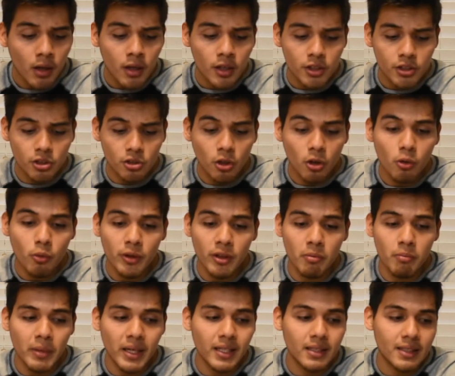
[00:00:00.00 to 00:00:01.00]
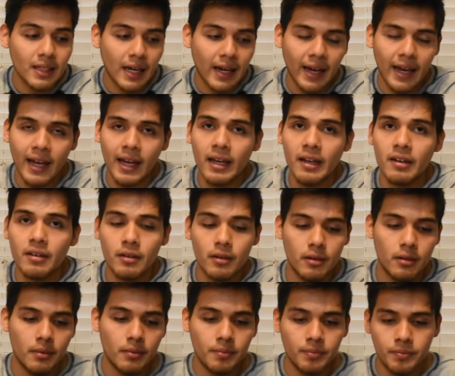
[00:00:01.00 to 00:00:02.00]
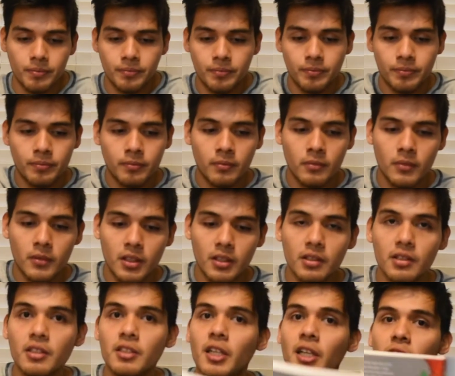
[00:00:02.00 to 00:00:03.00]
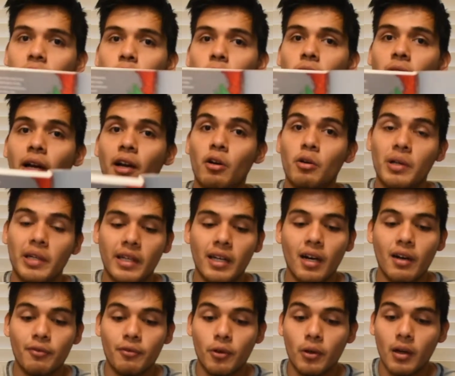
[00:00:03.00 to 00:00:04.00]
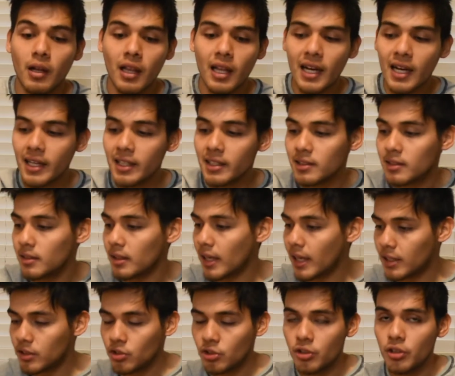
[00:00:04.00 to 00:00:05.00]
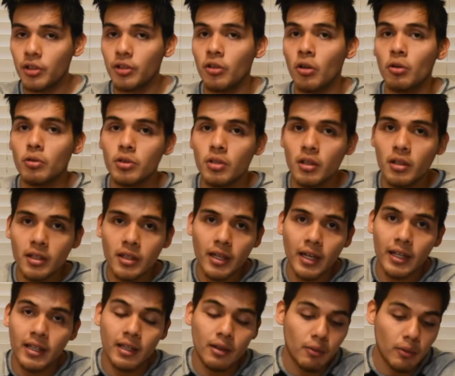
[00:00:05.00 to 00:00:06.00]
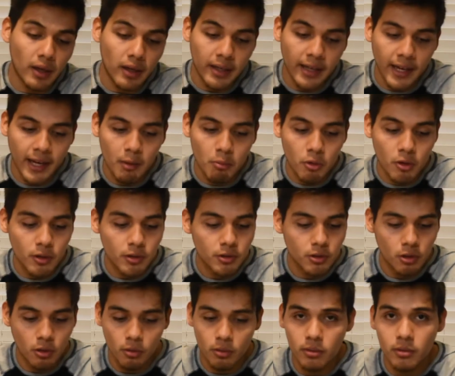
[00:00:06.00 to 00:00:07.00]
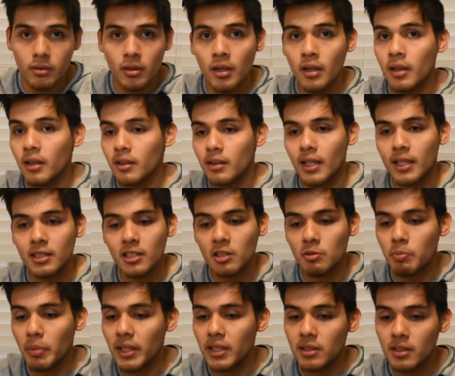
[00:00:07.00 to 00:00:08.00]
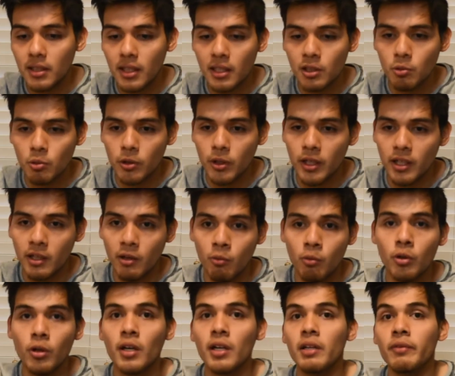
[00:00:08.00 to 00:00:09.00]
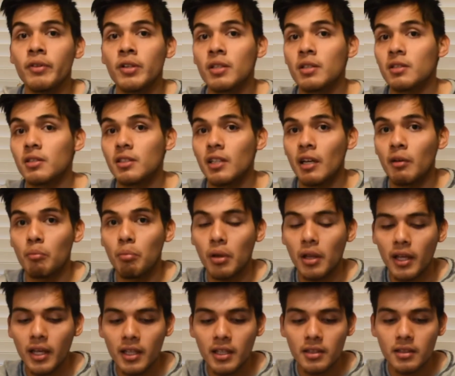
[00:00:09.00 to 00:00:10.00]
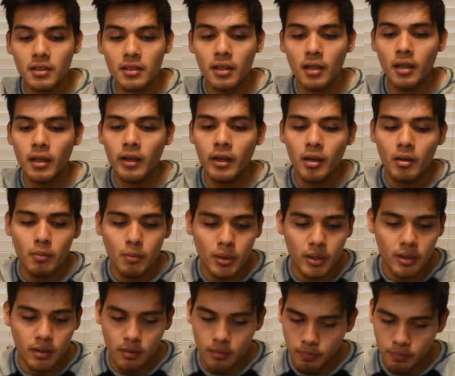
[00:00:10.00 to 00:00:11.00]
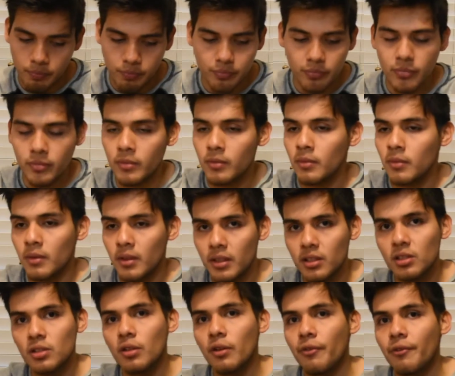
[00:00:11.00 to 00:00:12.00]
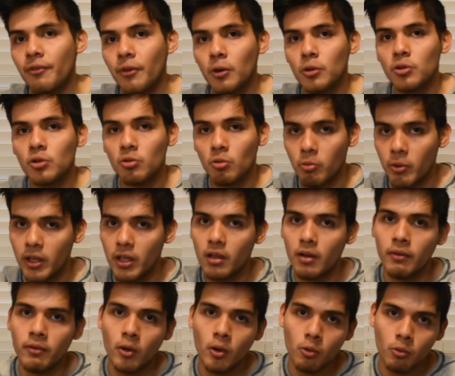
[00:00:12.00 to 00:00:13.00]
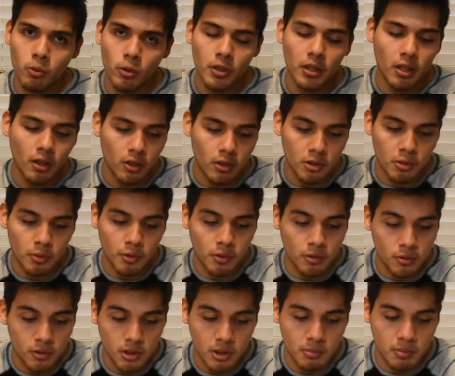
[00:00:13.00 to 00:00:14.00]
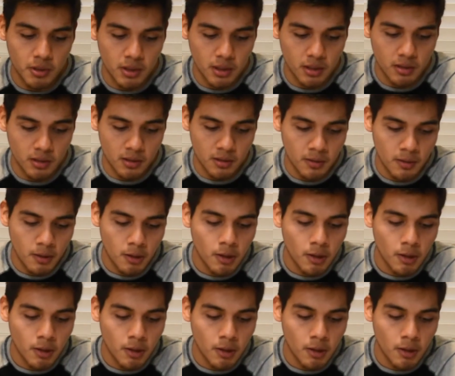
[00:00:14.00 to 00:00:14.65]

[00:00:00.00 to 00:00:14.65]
Start with means at hand. This is a textbook I already got for class. I just took notes on it and then a camera. So that's as basic as we're getting. We're not even in the same place, but this is the first week of our rookie entrepreneurship season.